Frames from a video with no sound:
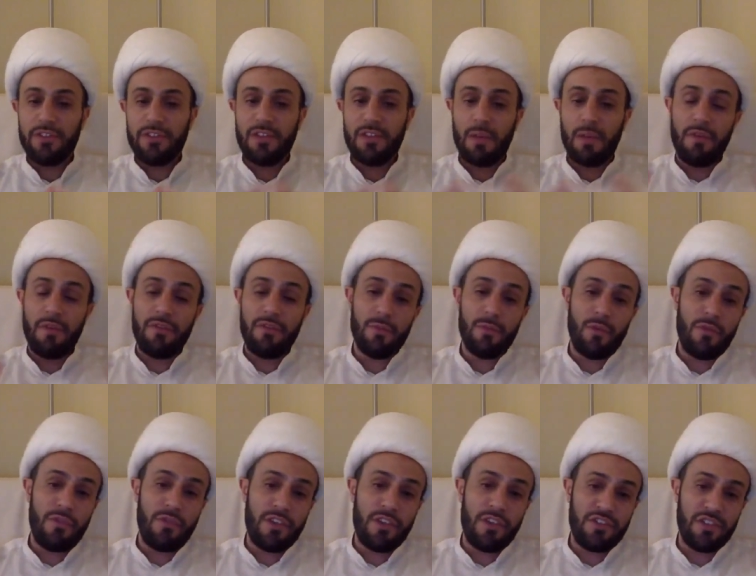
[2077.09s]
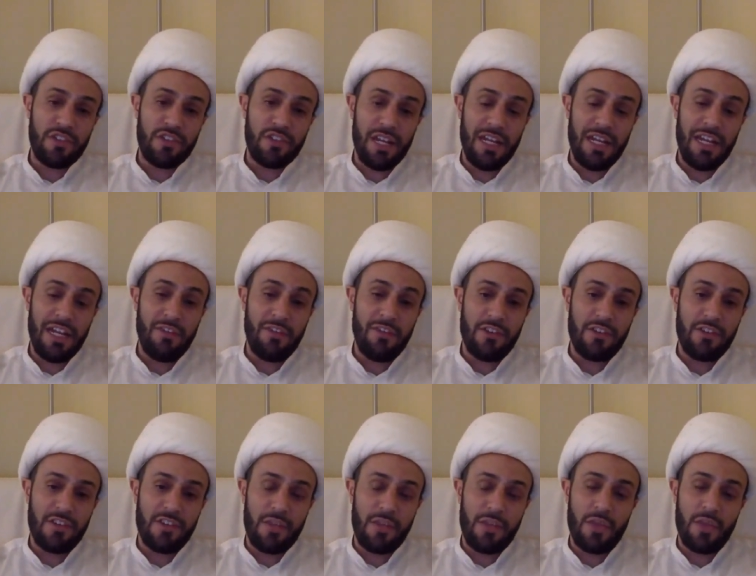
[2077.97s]
some of the Mufassirin even
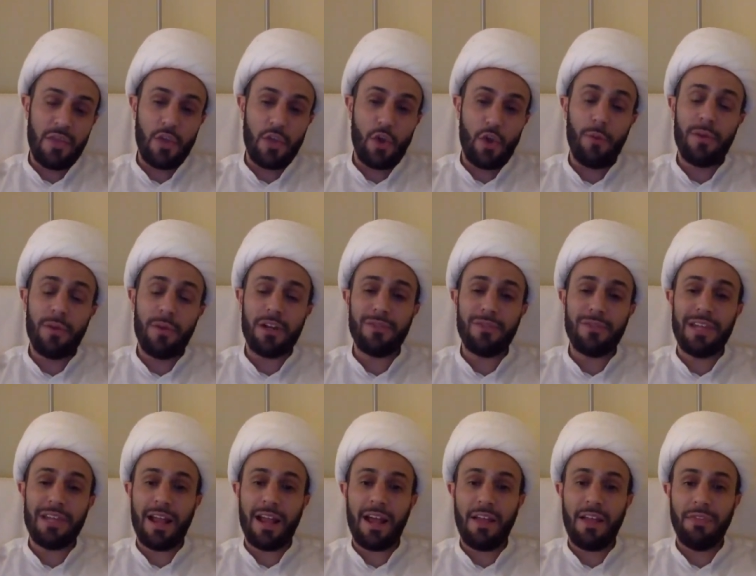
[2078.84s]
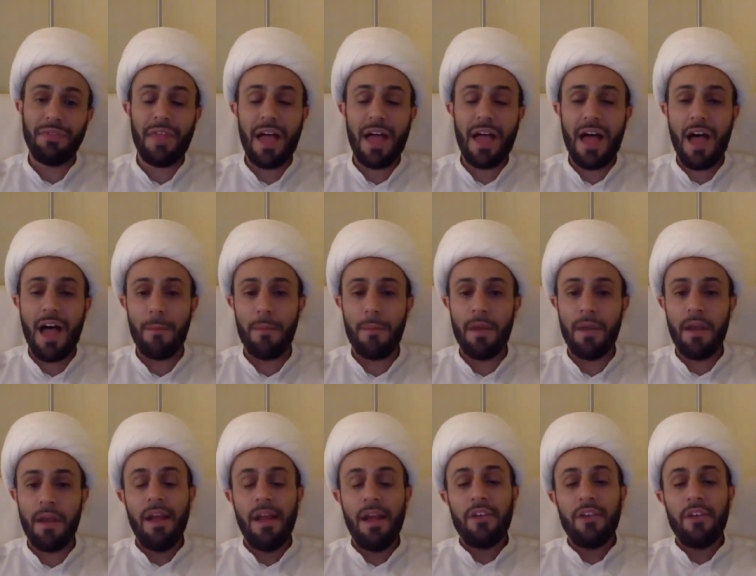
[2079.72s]
said that Umar ibn al-Khattab